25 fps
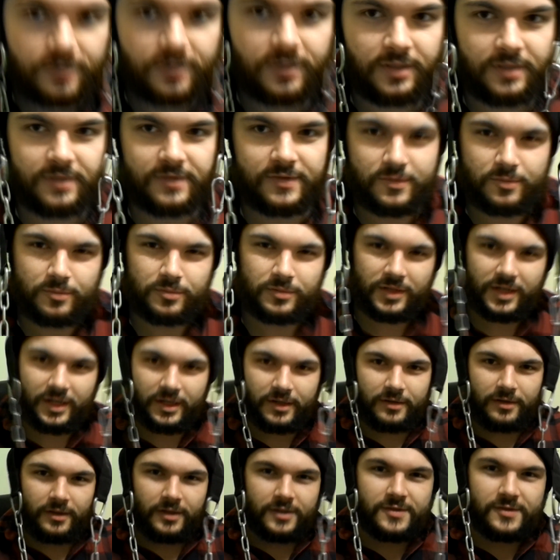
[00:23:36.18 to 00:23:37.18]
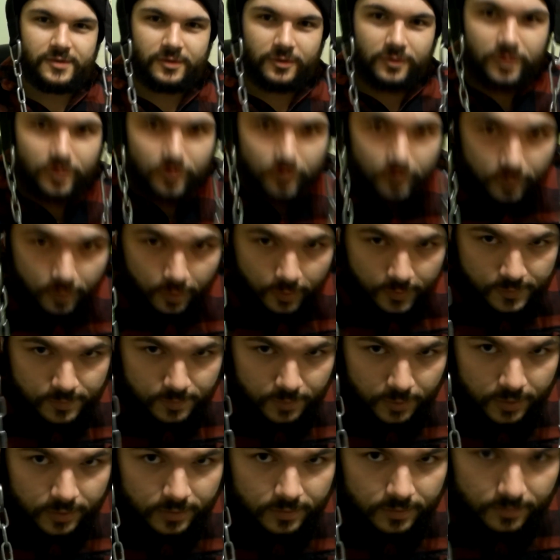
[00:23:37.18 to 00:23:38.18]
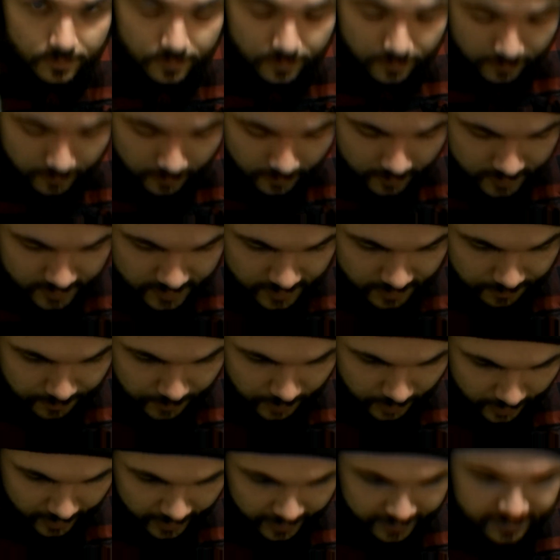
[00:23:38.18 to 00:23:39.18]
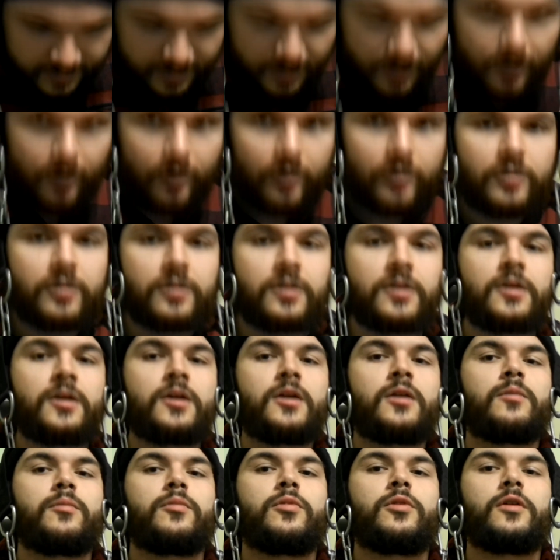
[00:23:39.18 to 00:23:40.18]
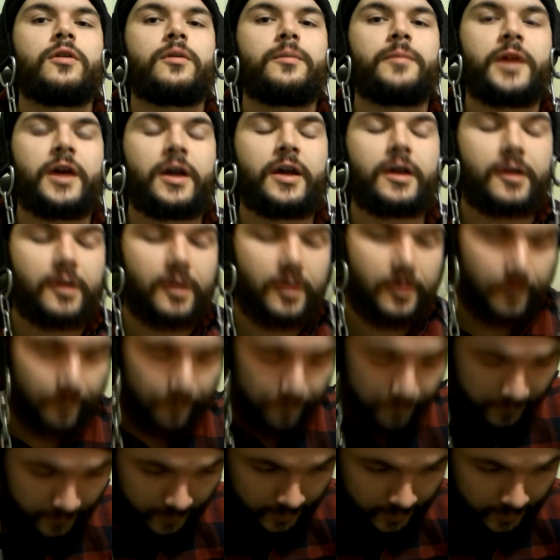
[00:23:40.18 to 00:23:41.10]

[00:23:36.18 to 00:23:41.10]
That's a little close, but dip your head down, pull it back up.